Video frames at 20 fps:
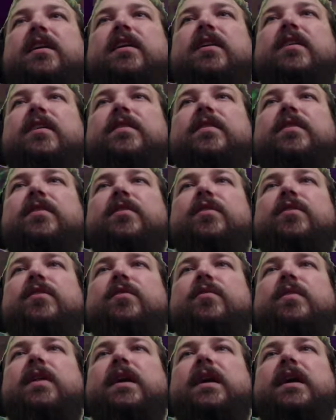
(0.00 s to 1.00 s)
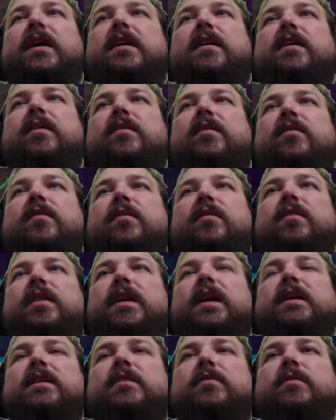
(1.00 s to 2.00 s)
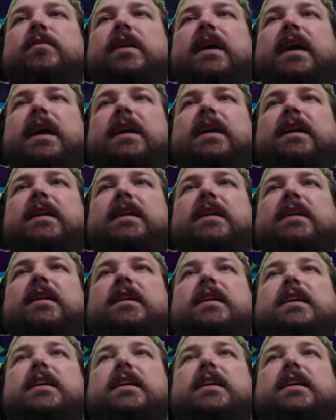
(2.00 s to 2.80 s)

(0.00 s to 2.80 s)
Oh wow. Okay, I gotta get...